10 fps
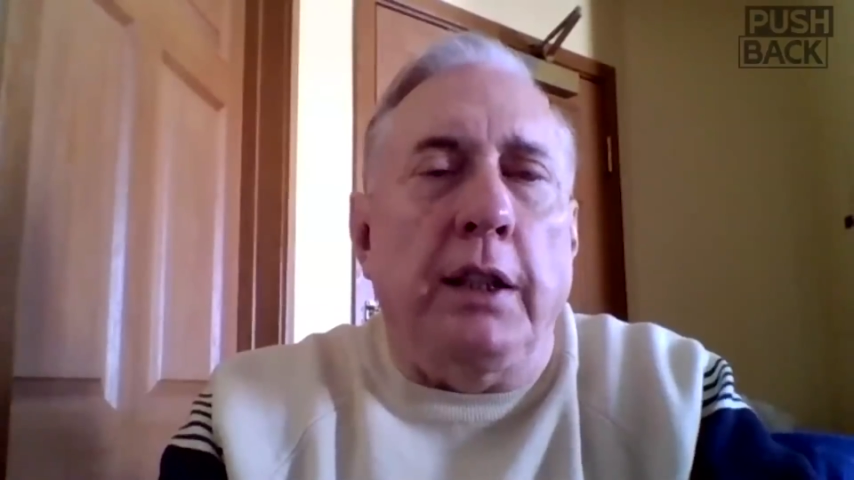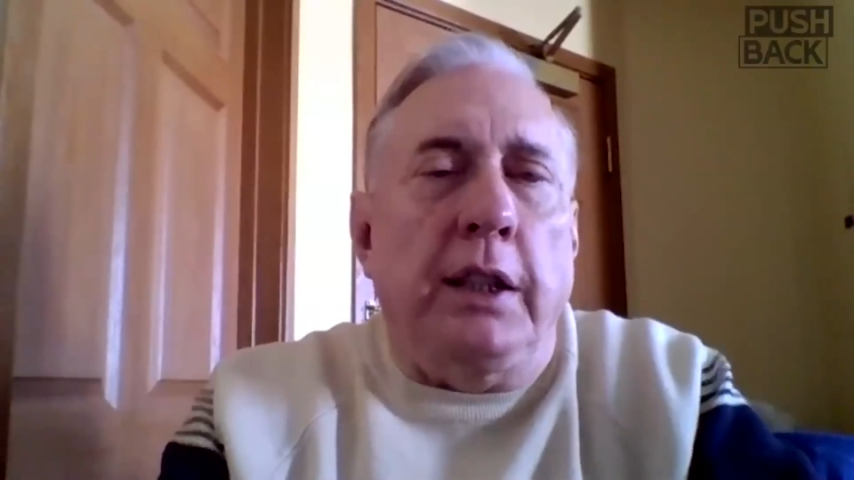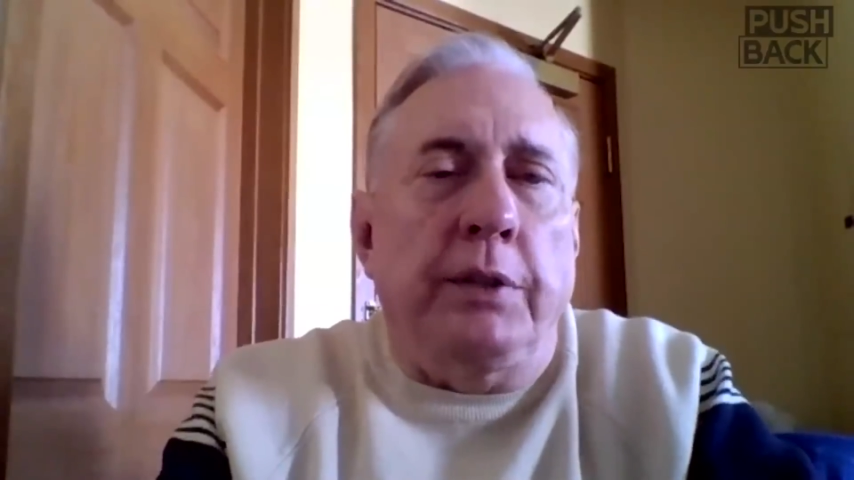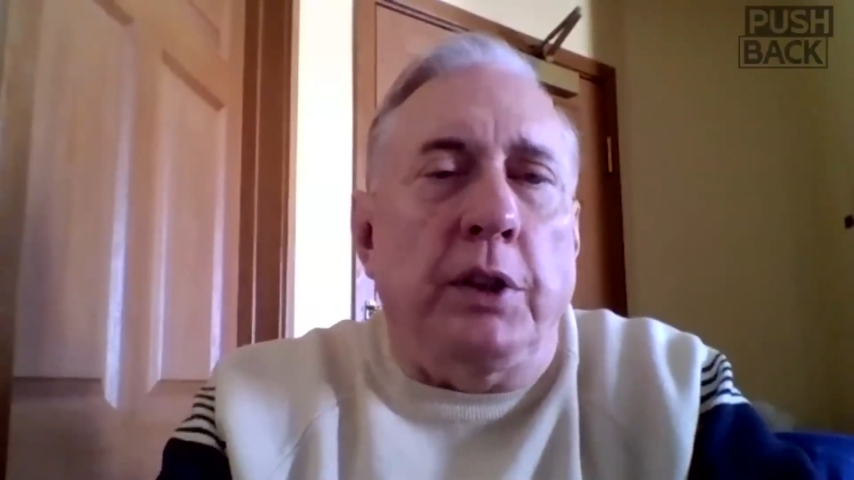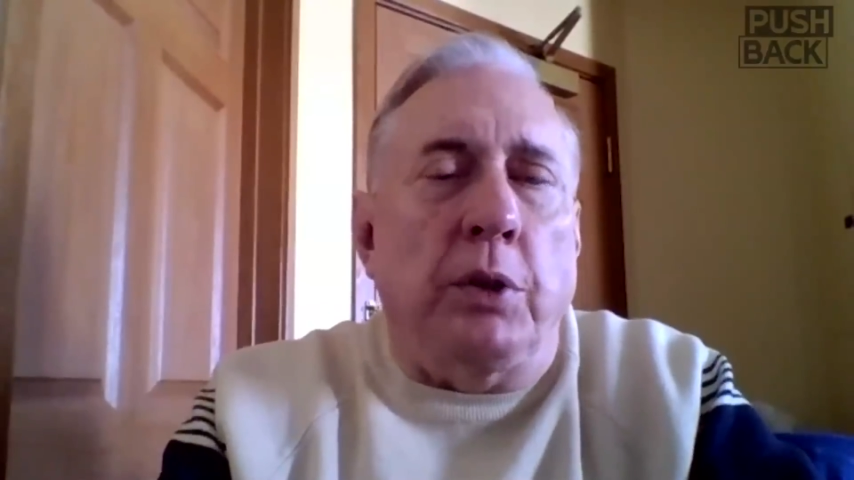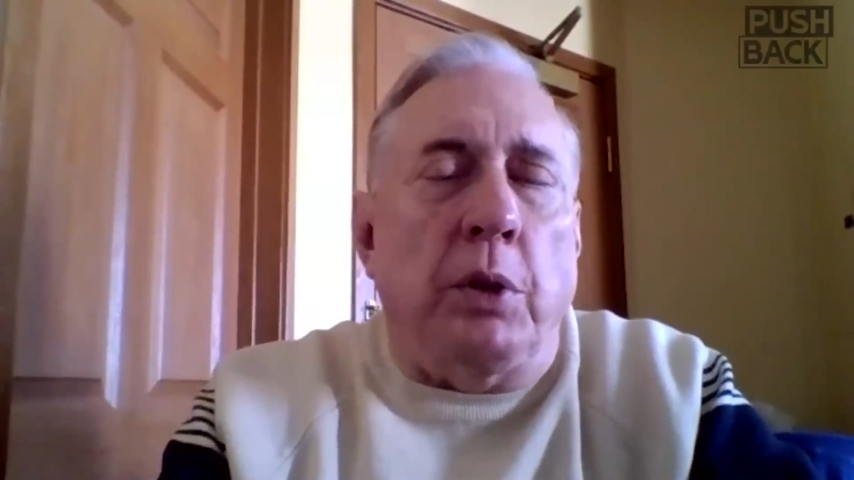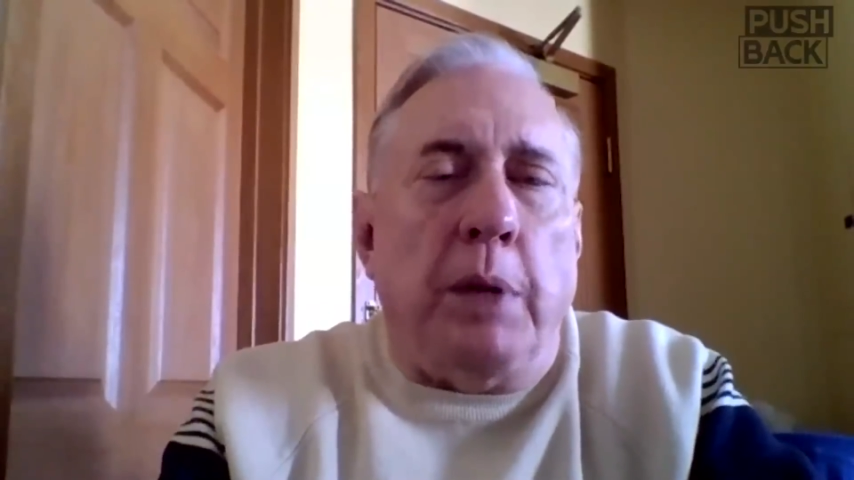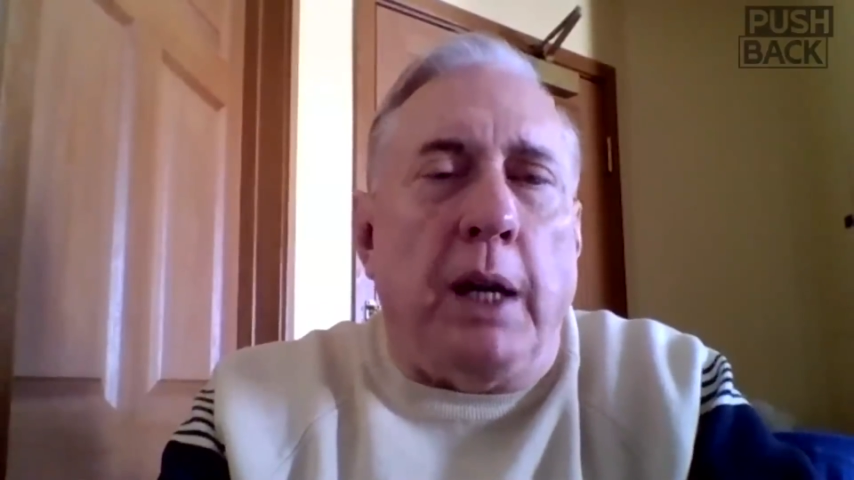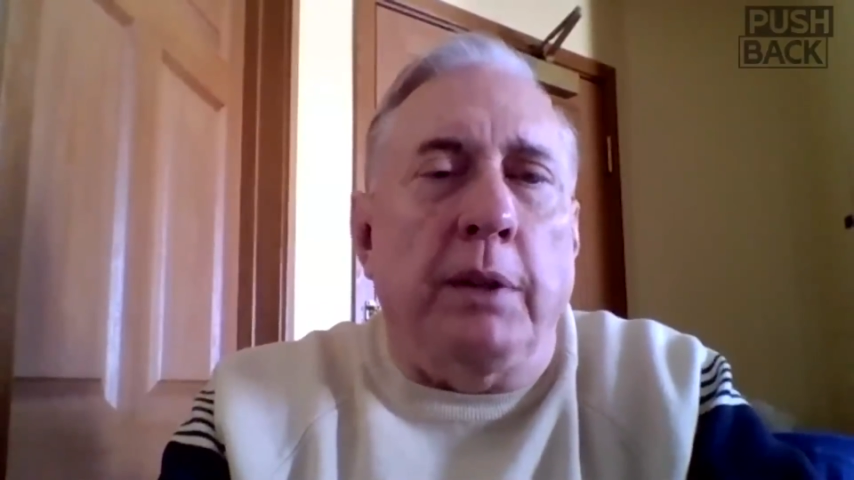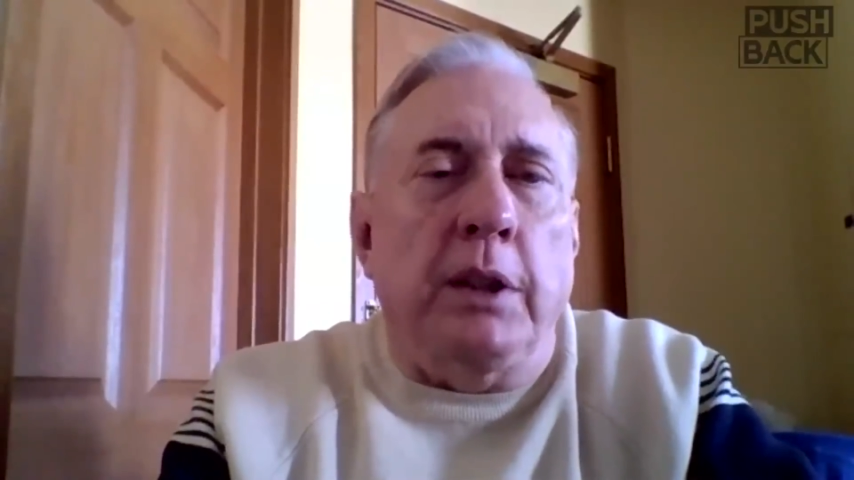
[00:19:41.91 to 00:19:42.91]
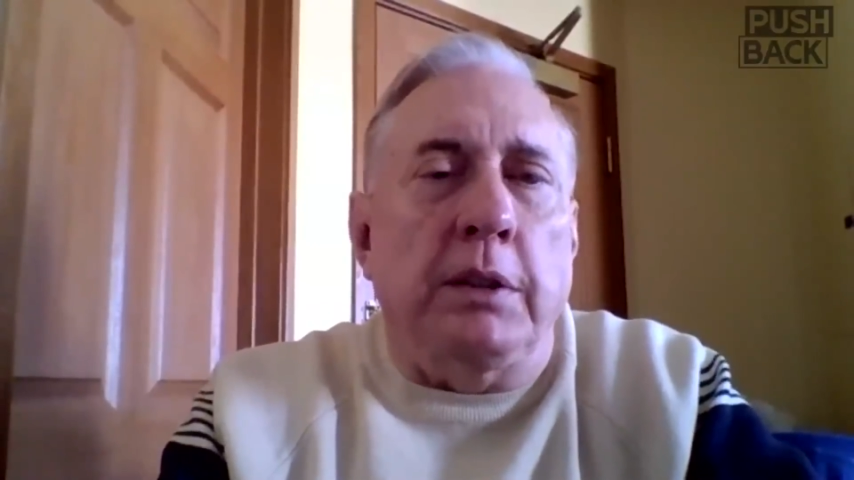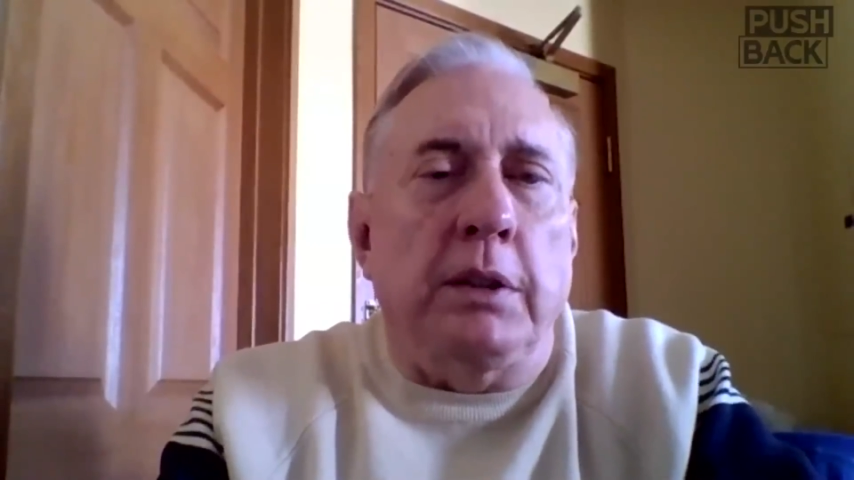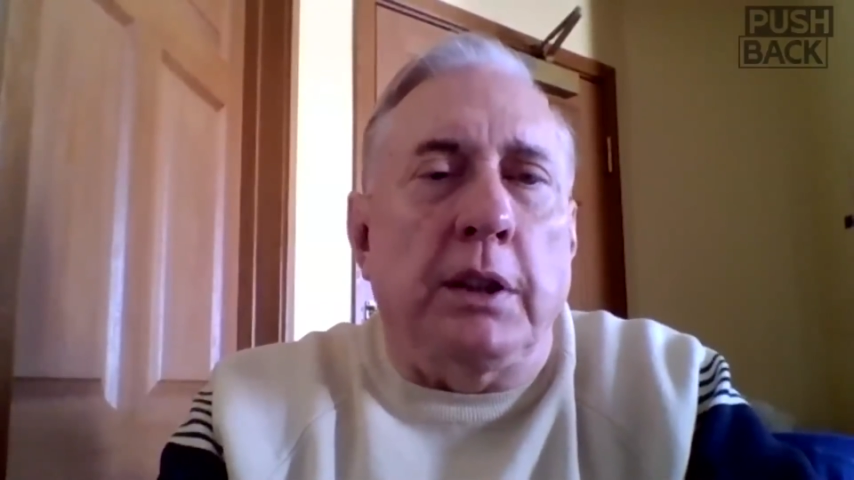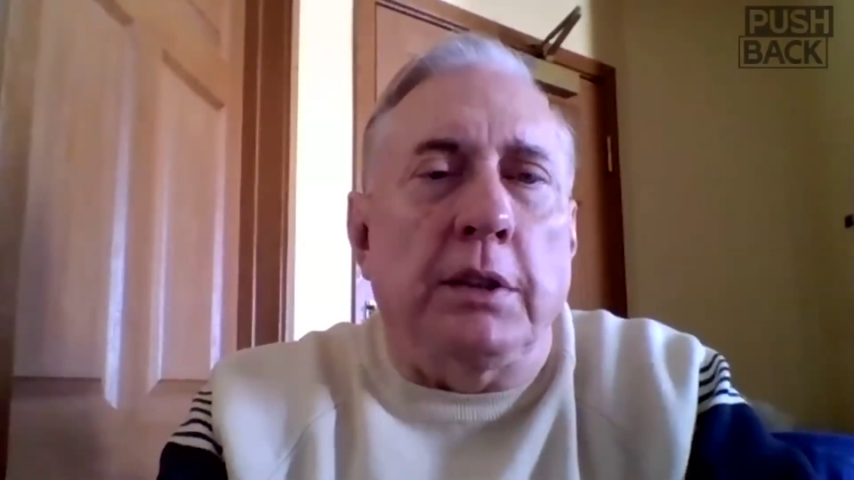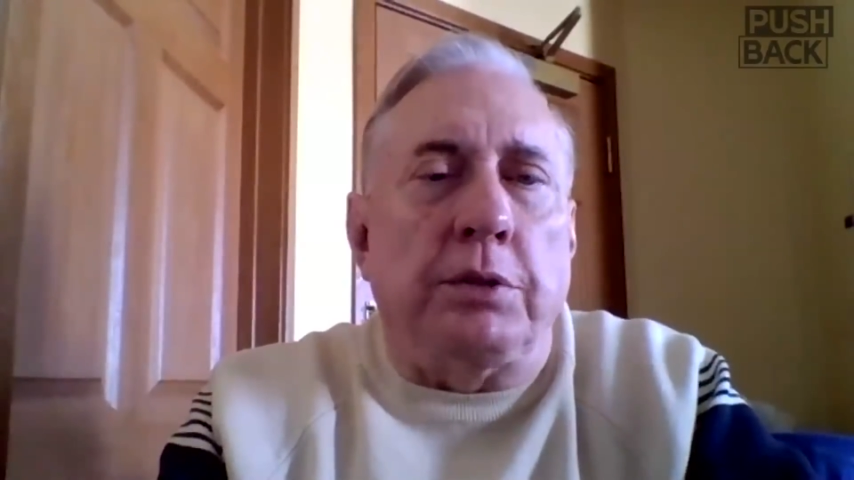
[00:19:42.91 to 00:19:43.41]
even though Obama
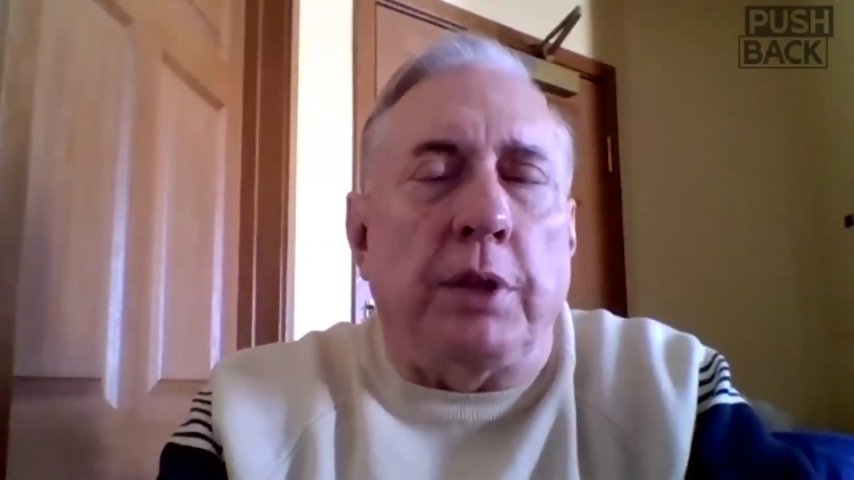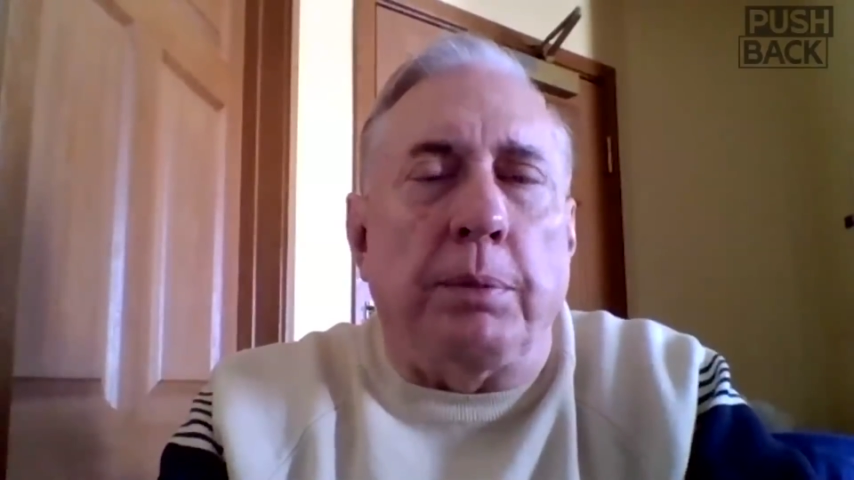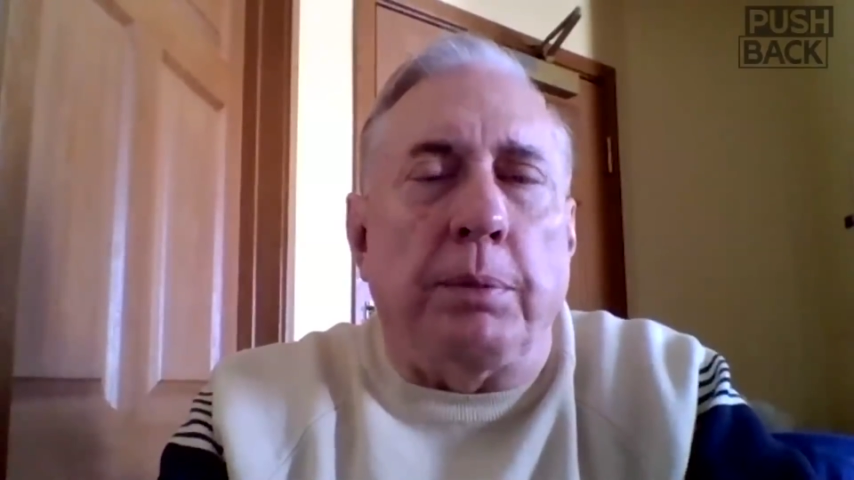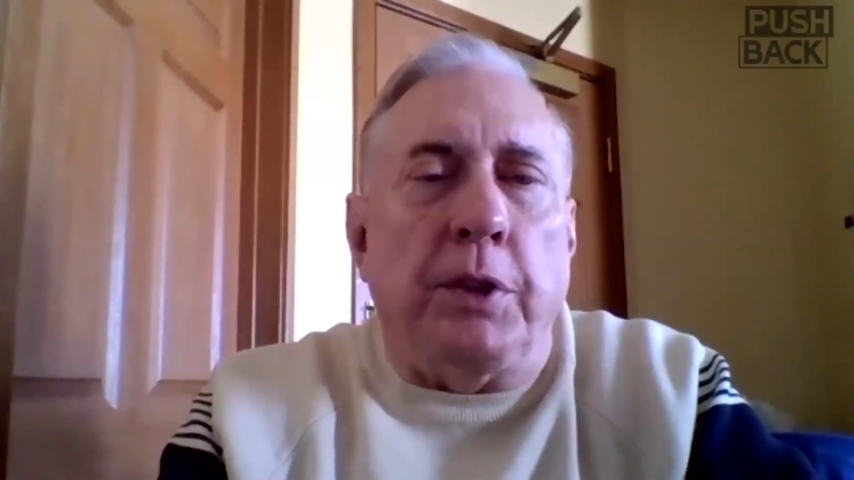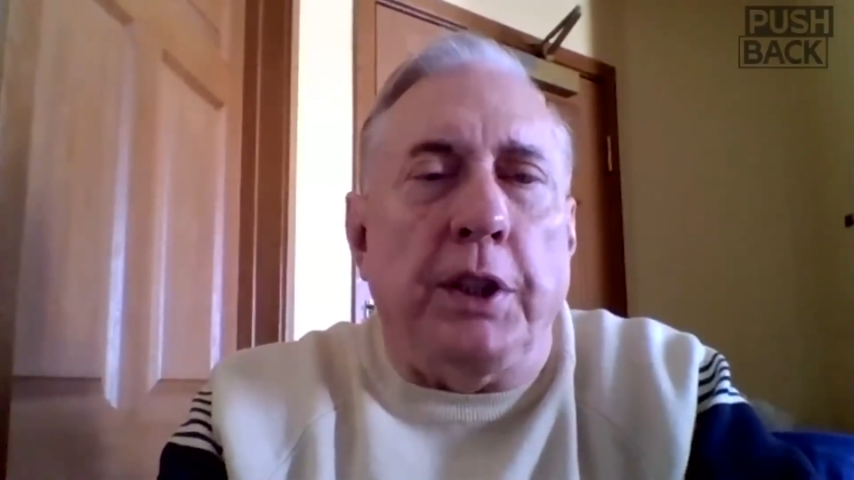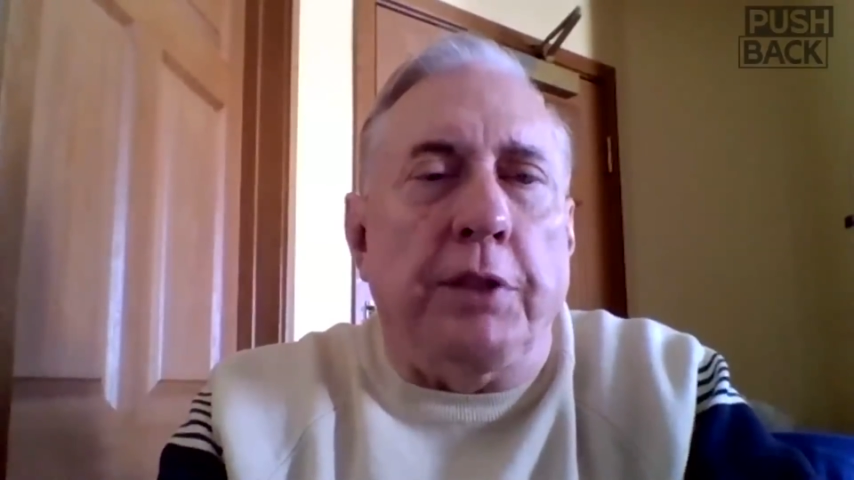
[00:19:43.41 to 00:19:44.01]
and Trump are very